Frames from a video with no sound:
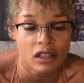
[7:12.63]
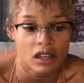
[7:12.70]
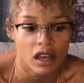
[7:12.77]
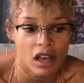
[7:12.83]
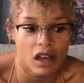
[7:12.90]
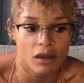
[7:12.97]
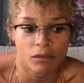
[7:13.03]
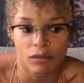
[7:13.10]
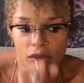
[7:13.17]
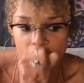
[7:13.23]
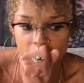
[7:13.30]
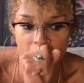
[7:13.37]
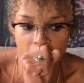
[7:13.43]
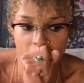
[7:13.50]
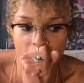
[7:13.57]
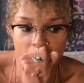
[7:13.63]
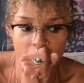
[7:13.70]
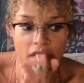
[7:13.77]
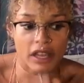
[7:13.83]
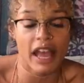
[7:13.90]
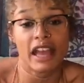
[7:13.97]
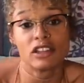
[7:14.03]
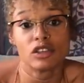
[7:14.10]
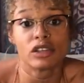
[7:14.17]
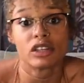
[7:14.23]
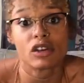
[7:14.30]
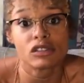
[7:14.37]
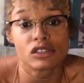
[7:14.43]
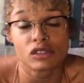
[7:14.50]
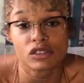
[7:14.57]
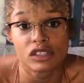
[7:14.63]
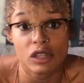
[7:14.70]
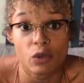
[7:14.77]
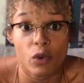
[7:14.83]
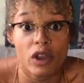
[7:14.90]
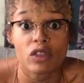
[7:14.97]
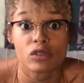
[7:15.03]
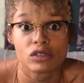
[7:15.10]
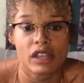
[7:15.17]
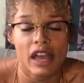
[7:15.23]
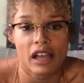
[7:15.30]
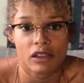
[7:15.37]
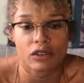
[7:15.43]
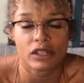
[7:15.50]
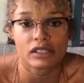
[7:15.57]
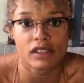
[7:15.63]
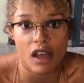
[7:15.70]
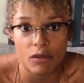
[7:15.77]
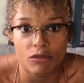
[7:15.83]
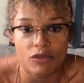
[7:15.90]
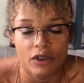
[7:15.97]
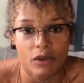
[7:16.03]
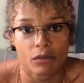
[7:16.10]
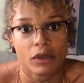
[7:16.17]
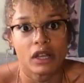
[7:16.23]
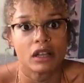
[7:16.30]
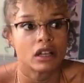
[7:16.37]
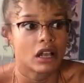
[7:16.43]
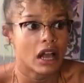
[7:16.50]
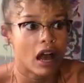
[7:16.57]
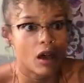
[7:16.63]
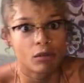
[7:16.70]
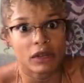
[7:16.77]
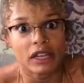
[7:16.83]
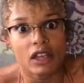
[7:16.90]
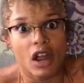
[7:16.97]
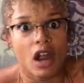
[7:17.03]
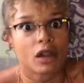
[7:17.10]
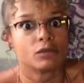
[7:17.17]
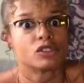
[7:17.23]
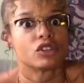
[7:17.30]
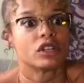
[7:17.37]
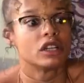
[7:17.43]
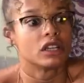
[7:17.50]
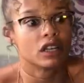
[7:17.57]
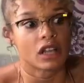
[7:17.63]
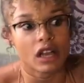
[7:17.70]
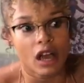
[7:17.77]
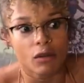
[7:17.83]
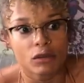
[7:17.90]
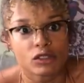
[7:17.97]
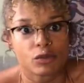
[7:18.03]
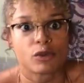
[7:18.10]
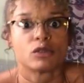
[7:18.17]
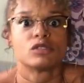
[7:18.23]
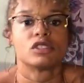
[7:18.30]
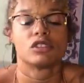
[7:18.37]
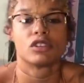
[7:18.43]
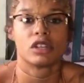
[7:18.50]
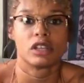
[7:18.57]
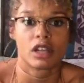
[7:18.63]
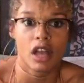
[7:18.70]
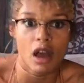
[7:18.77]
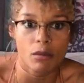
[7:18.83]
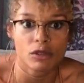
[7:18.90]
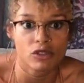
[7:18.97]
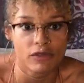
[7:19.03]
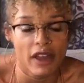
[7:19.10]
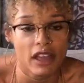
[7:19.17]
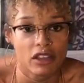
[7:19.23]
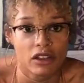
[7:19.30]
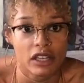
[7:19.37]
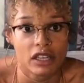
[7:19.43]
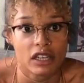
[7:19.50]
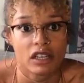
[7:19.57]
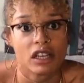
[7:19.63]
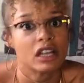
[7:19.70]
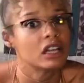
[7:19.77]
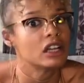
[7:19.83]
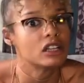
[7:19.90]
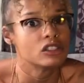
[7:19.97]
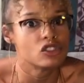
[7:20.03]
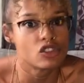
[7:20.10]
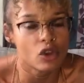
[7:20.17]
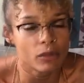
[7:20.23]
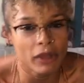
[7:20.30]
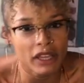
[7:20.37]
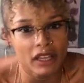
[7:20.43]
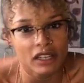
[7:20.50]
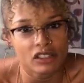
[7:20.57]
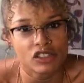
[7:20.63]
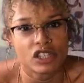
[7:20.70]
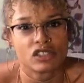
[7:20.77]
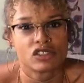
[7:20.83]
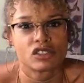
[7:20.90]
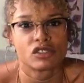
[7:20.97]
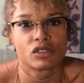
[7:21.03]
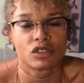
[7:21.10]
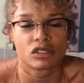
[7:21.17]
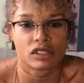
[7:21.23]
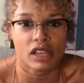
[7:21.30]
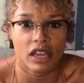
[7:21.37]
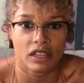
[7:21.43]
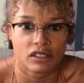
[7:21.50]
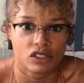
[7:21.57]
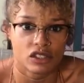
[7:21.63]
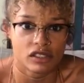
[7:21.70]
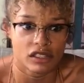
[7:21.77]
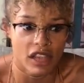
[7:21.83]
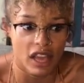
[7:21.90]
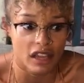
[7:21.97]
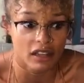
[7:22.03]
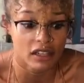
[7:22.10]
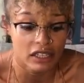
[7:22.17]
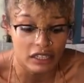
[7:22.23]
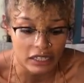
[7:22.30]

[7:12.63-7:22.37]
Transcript: And you can also see where those calories come from, how many carbs you're eating, how much protein you're eating, how much fat you're eating. Don't make any changes to your diet just yet.